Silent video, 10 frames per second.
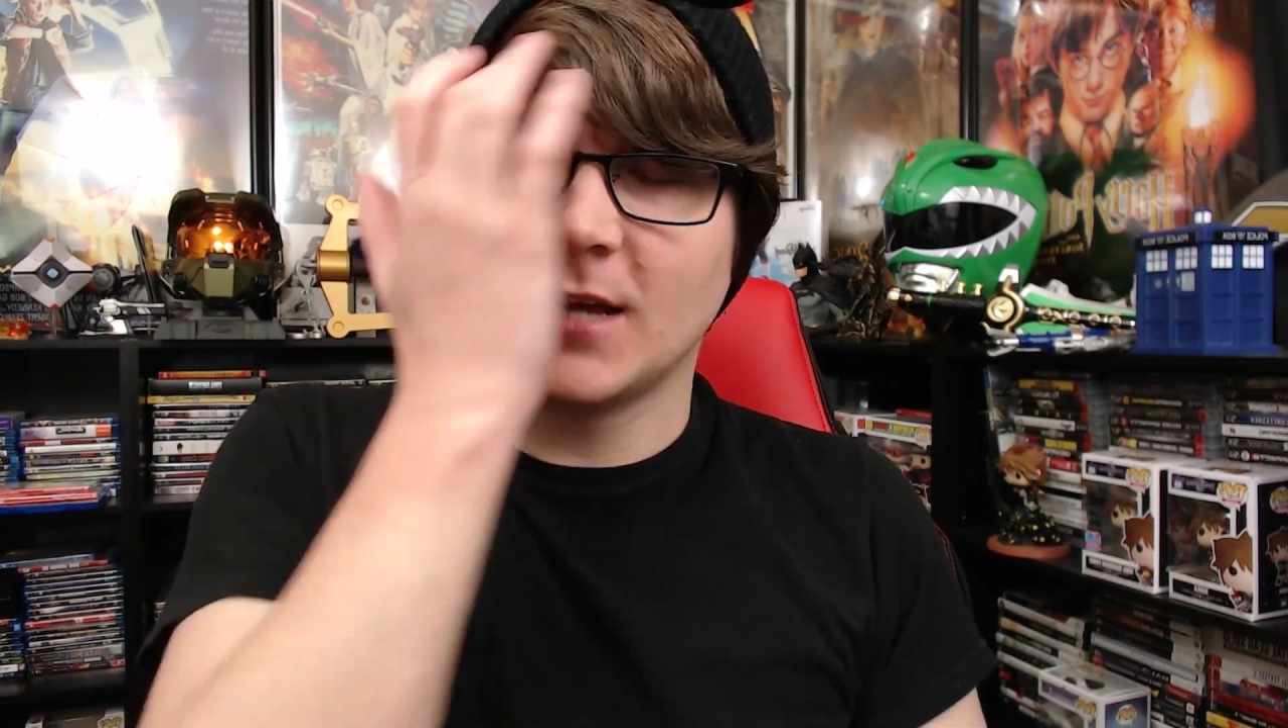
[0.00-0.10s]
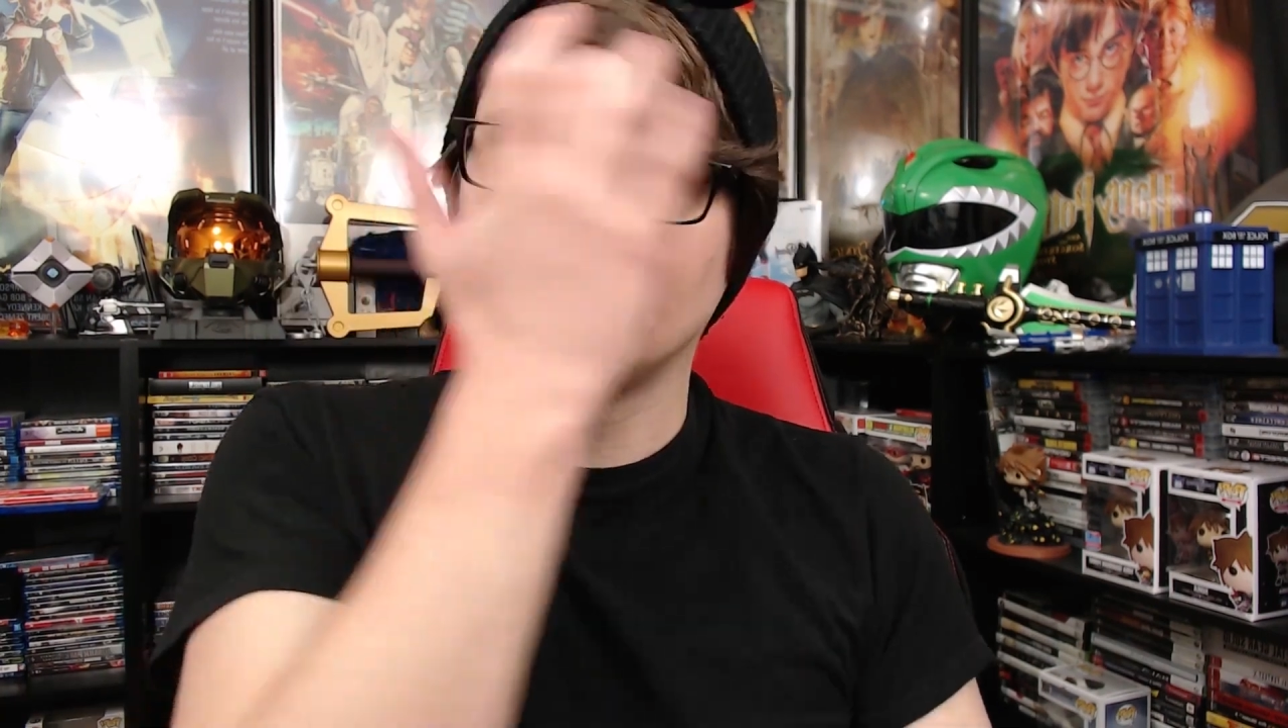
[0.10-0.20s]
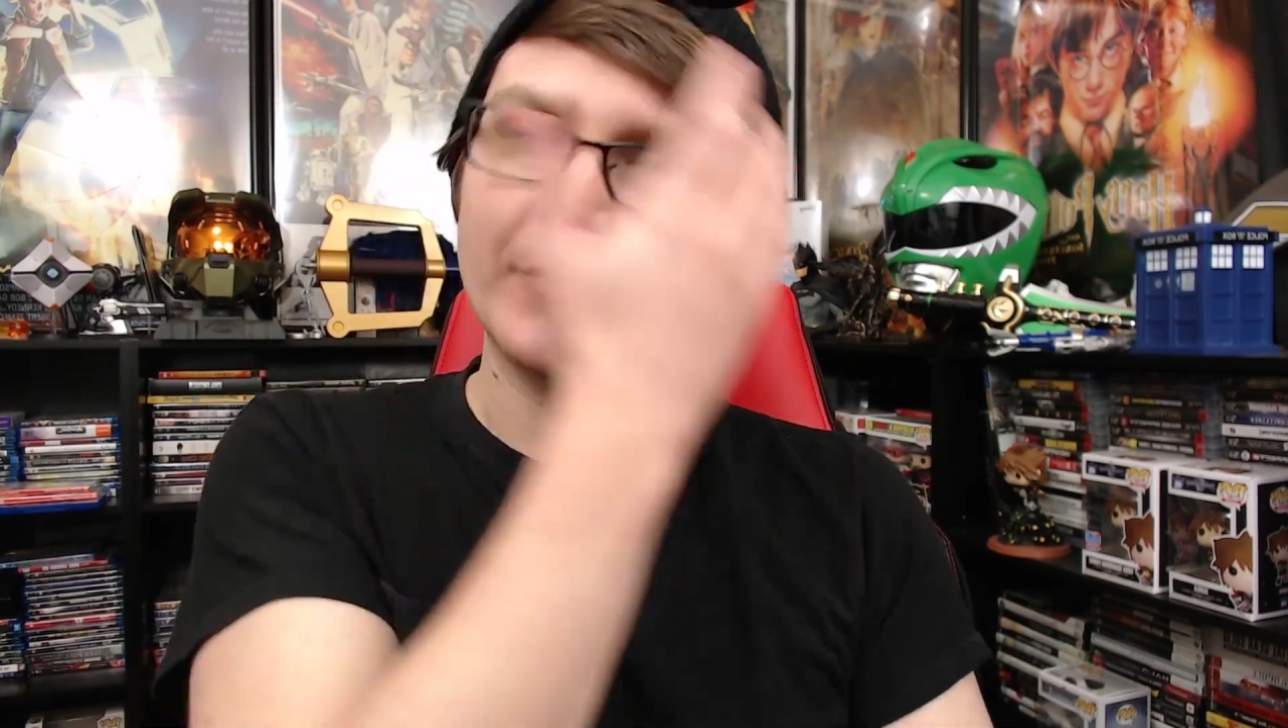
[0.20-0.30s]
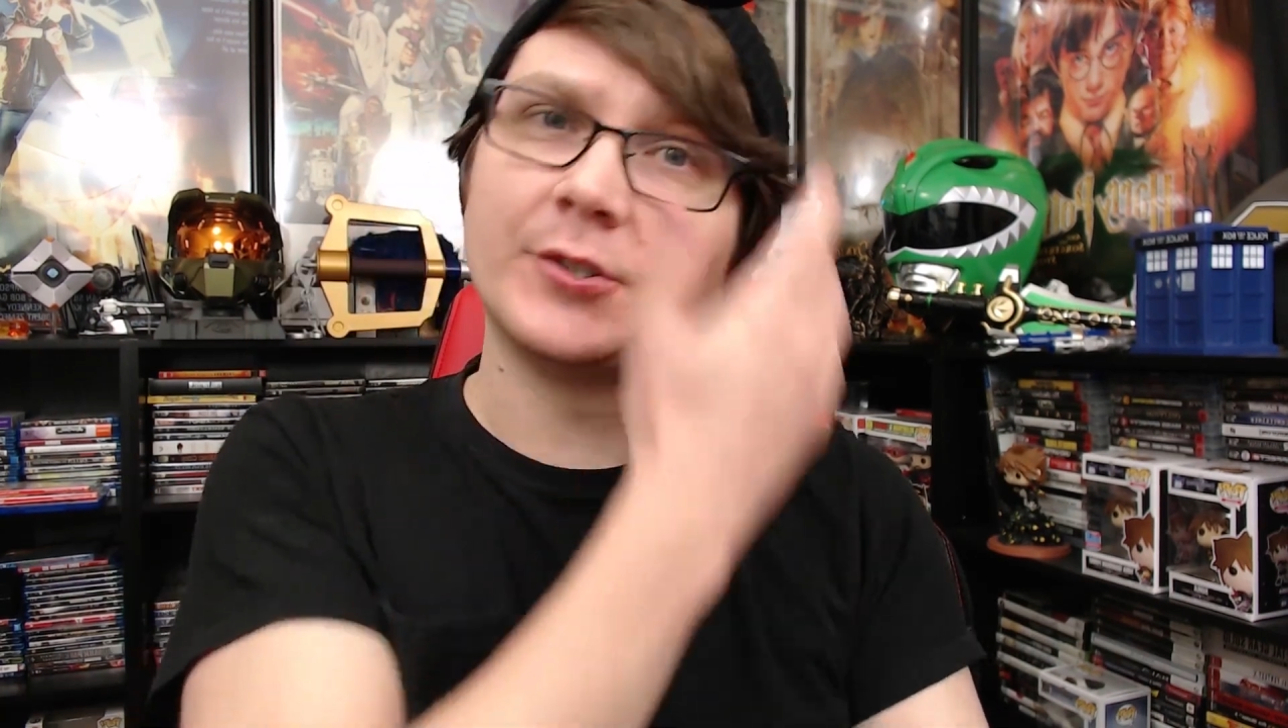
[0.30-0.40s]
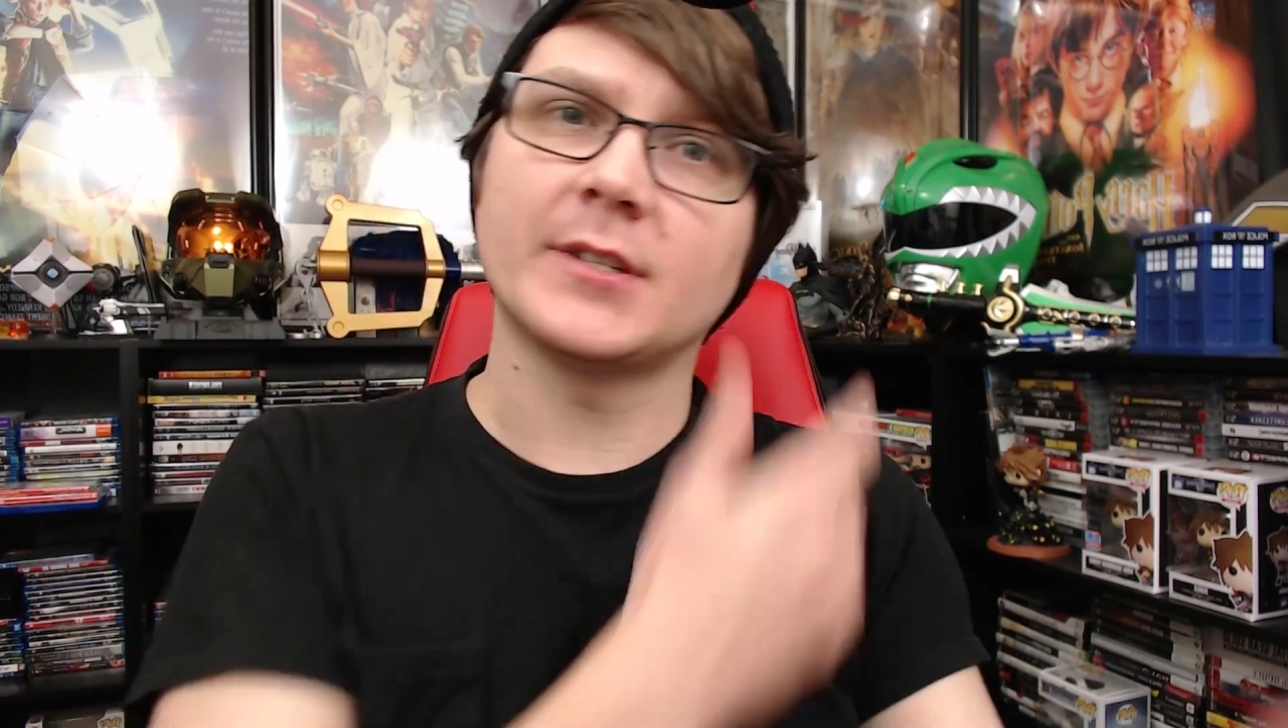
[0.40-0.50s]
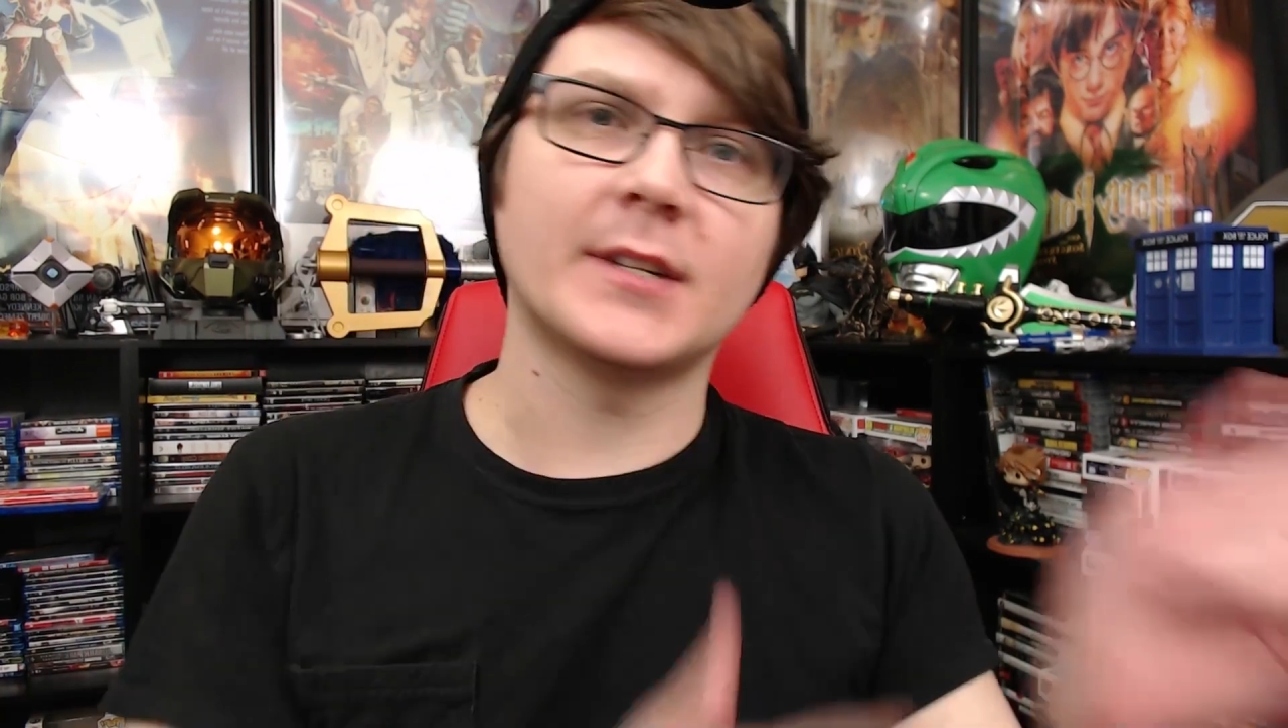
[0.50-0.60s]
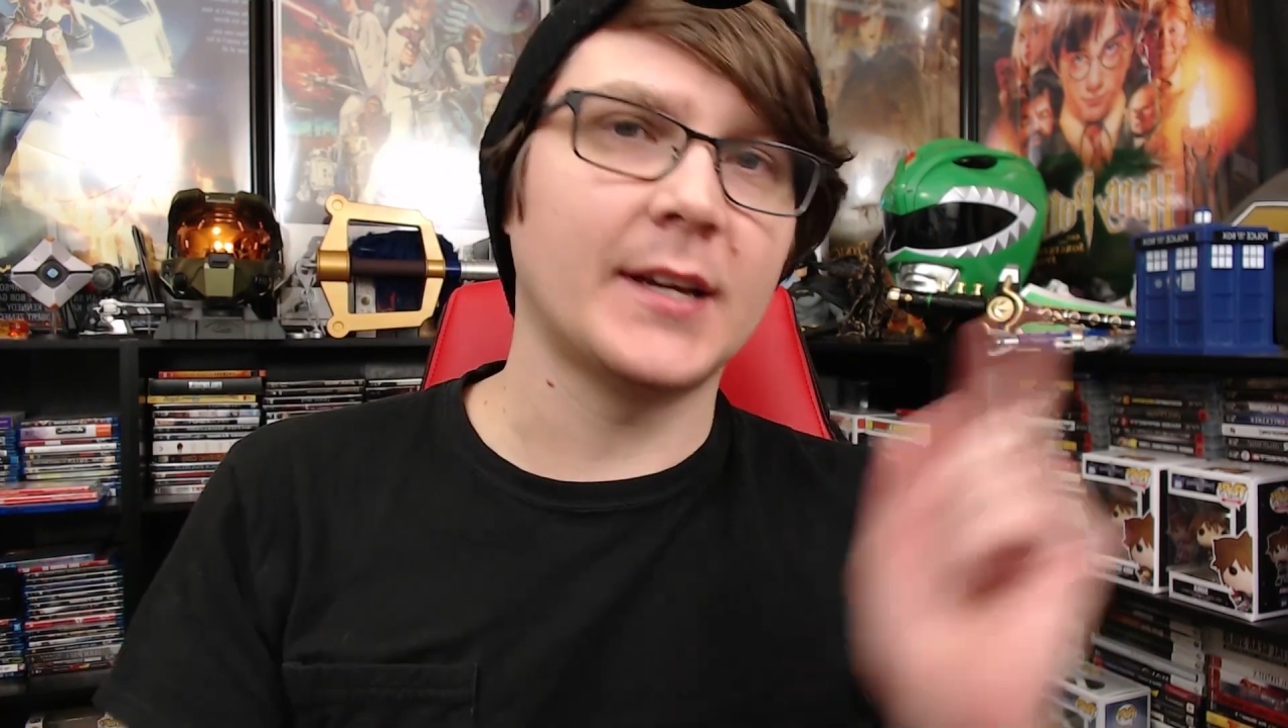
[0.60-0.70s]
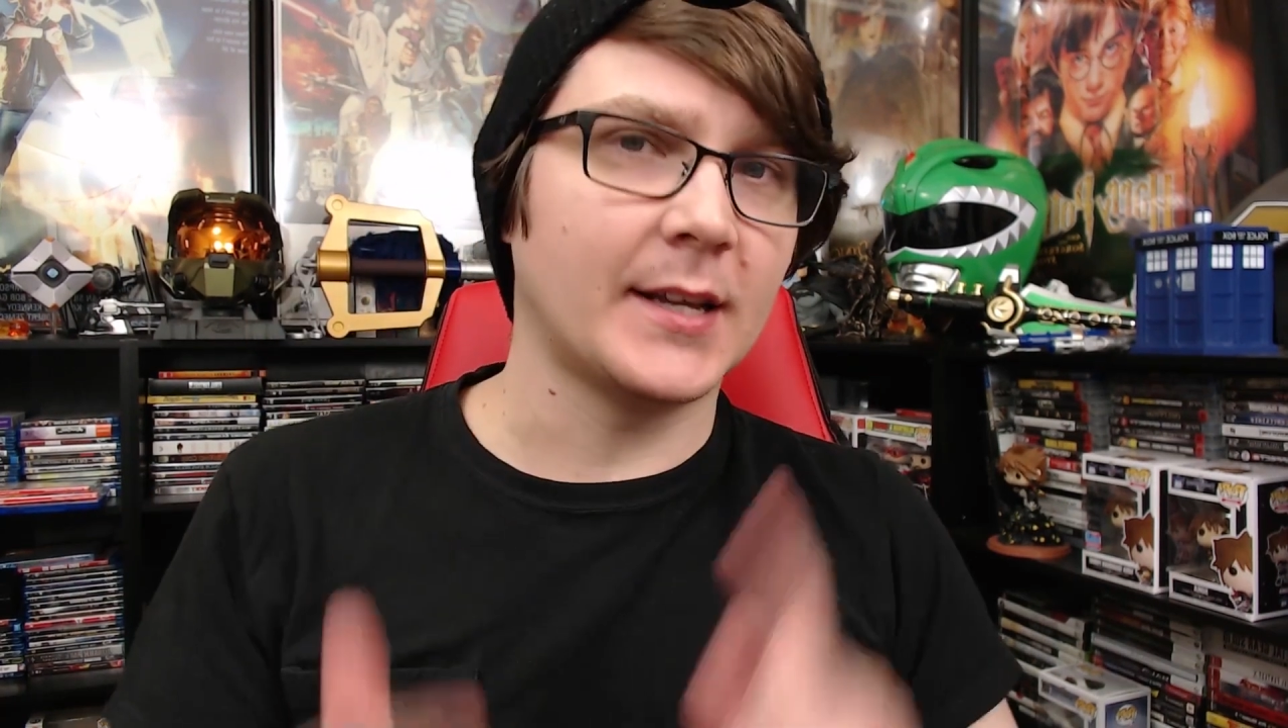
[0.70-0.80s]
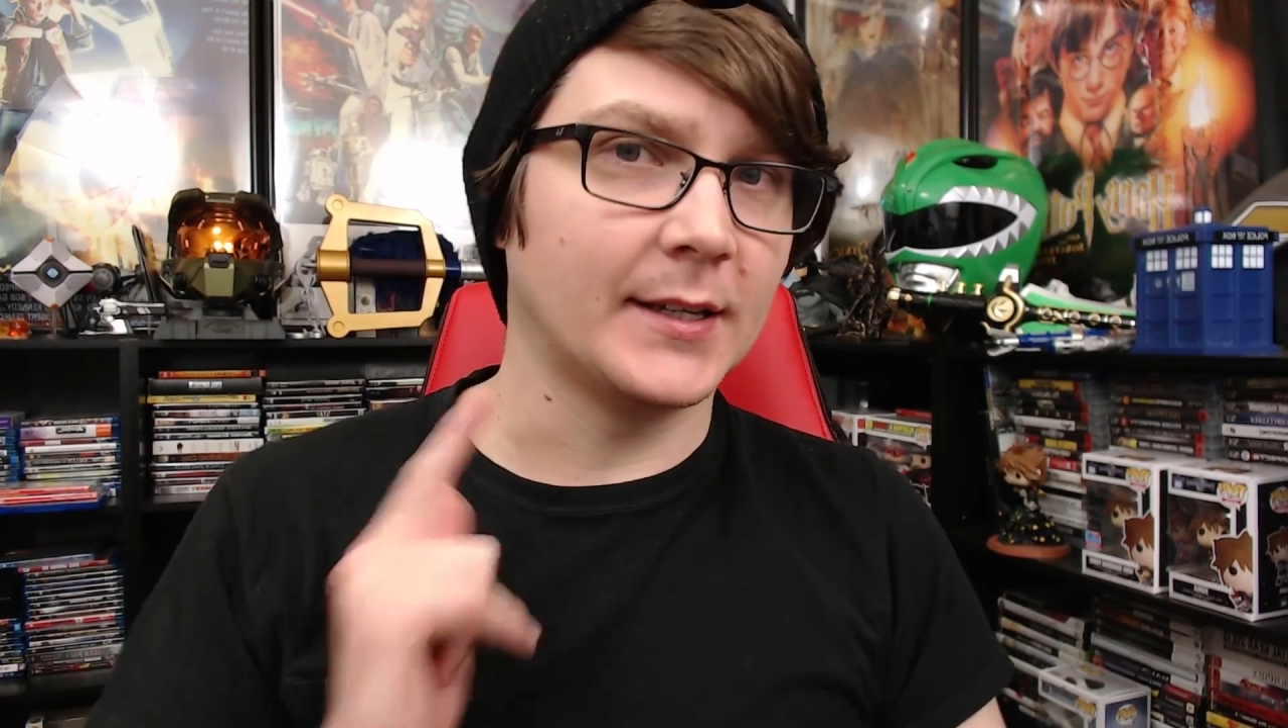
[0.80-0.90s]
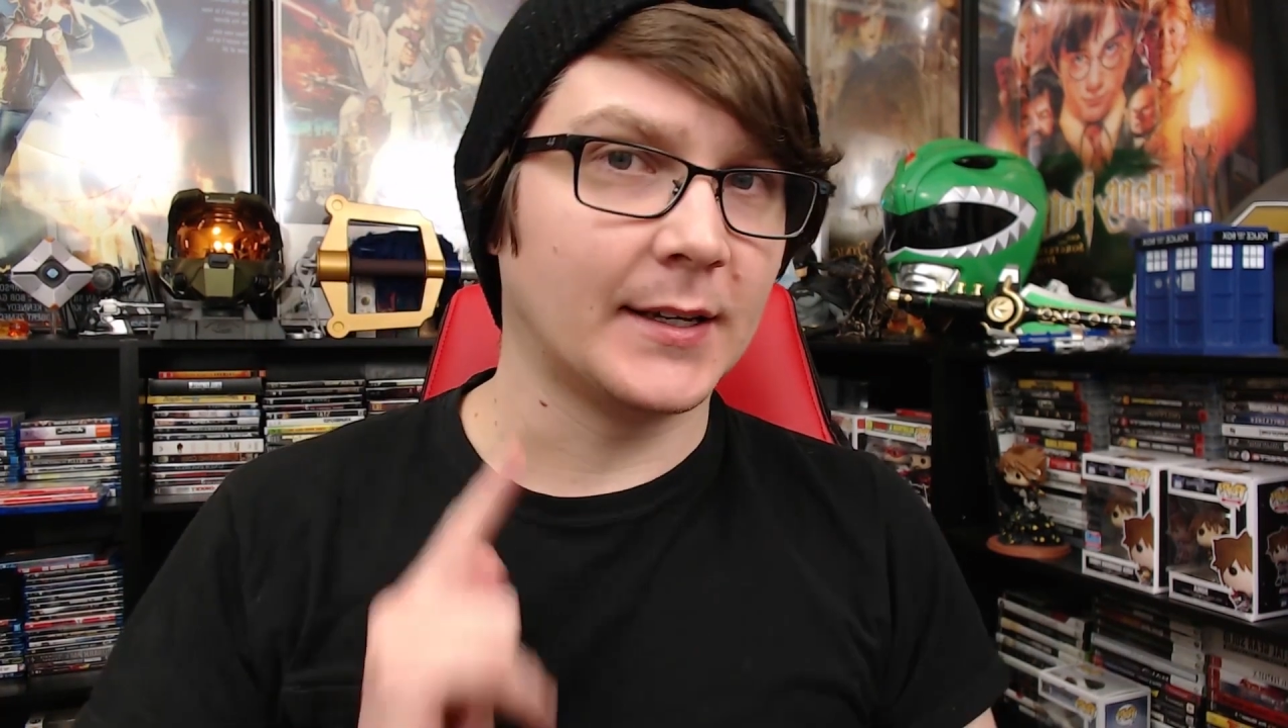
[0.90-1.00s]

So just like